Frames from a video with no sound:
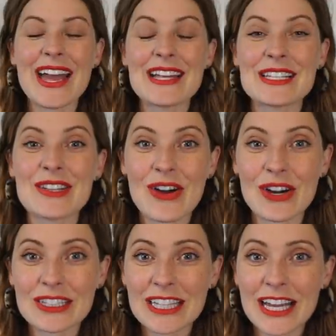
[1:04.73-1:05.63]
It's an
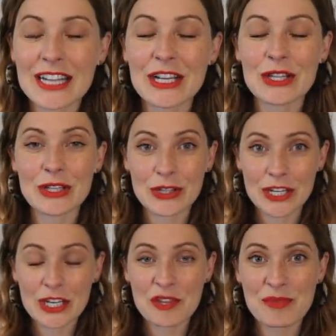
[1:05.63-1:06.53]
online
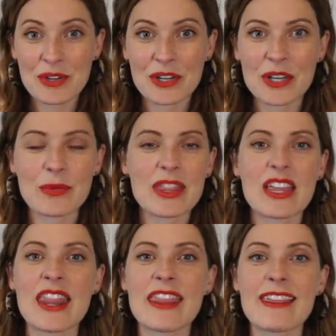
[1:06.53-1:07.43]
learning community with
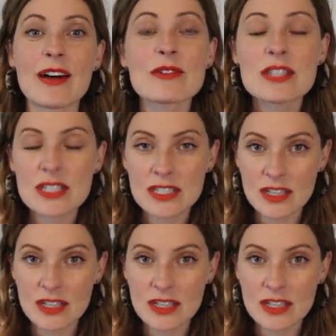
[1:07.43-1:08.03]
thousands